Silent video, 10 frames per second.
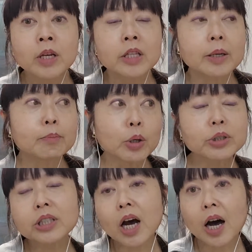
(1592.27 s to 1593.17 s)
The
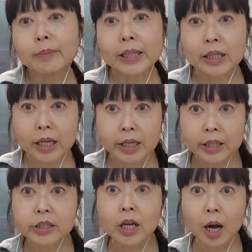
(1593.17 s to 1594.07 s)
most common
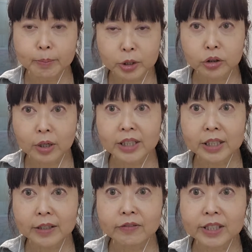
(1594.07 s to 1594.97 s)
is
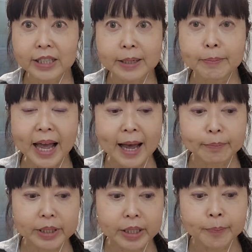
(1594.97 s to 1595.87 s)
obstructive sleep
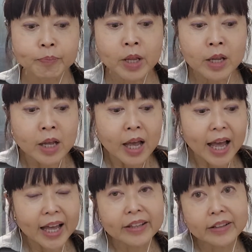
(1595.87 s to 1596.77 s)
apnea.
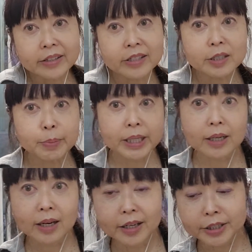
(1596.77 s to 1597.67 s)
And this is
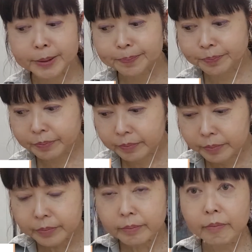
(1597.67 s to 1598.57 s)
because,
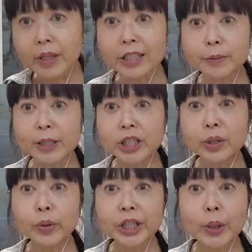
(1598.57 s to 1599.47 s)

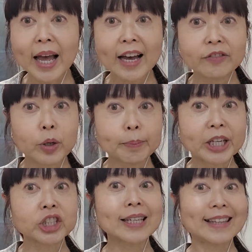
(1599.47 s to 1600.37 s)
especially when you have your
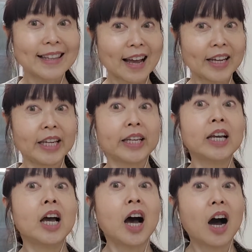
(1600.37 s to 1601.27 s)
patient lying
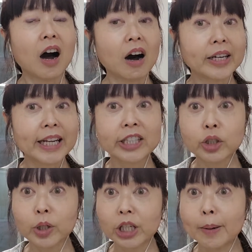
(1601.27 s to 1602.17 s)
on
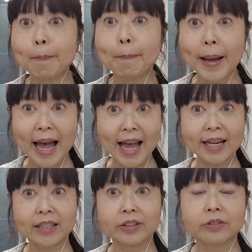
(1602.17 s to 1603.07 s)
his or her
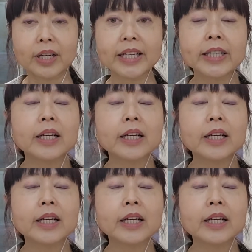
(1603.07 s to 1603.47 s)
back, right?